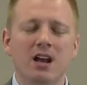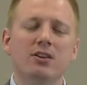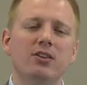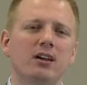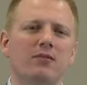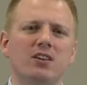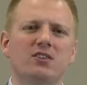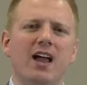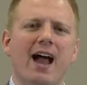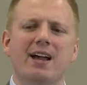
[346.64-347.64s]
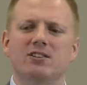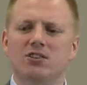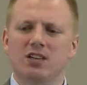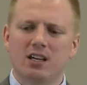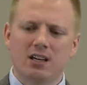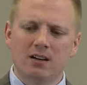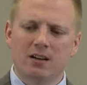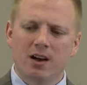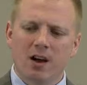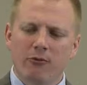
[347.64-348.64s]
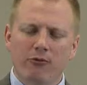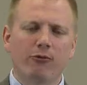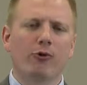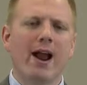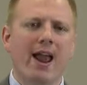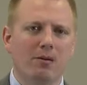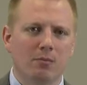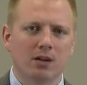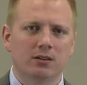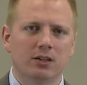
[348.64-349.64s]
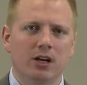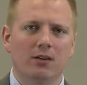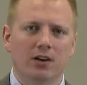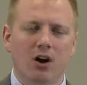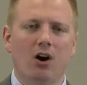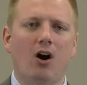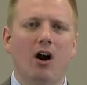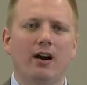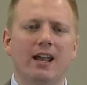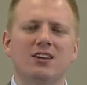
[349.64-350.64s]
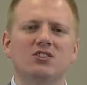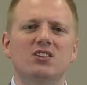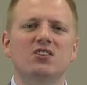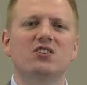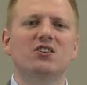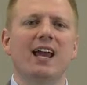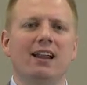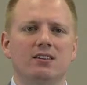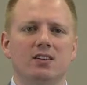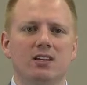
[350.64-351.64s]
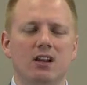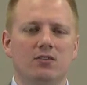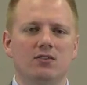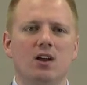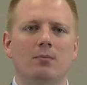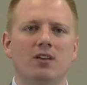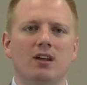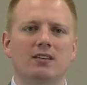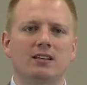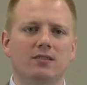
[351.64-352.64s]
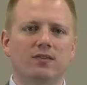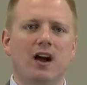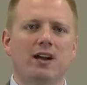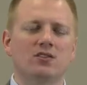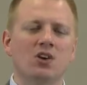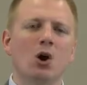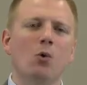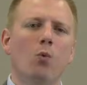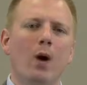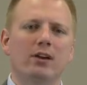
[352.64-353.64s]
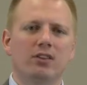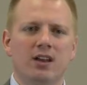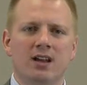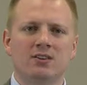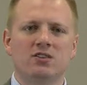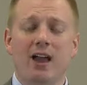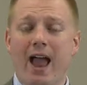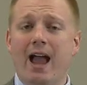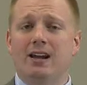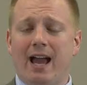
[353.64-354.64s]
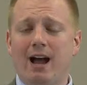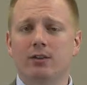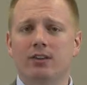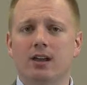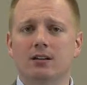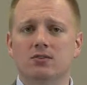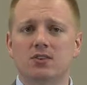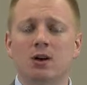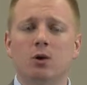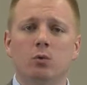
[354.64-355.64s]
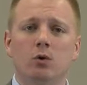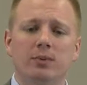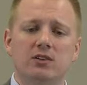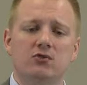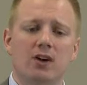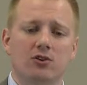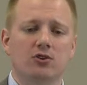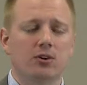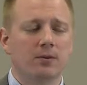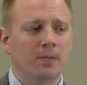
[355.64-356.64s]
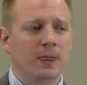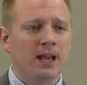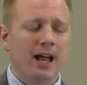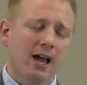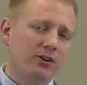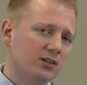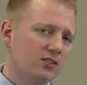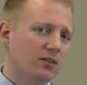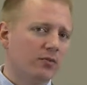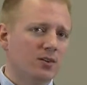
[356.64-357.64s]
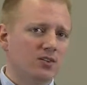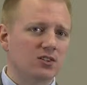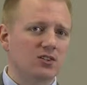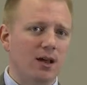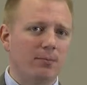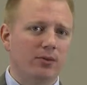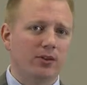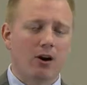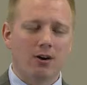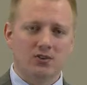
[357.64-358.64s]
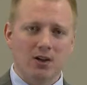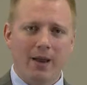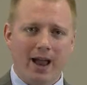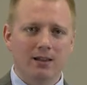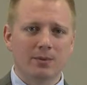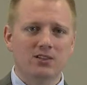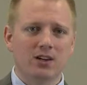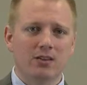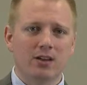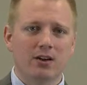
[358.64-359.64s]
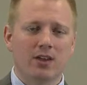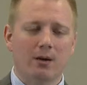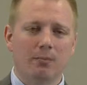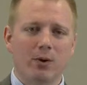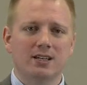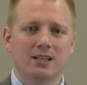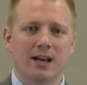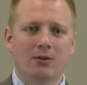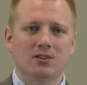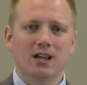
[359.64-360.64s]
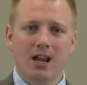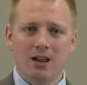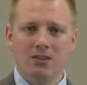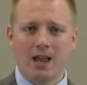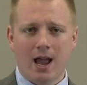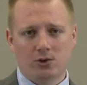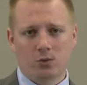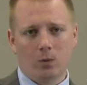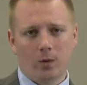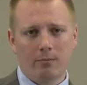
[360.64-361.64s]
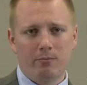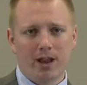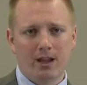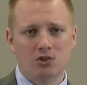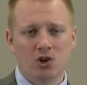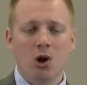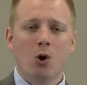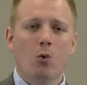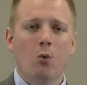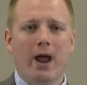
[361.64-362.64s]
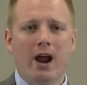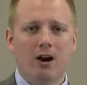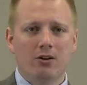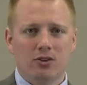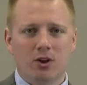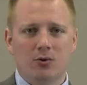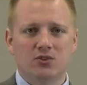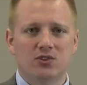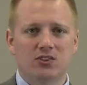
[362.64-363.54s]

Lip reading: Think of this as the frame of a car. It is the skeleton of something that defines where things and how things will be structured. And you can see from this example there are some elements in there that are pointing out in the actual web page where those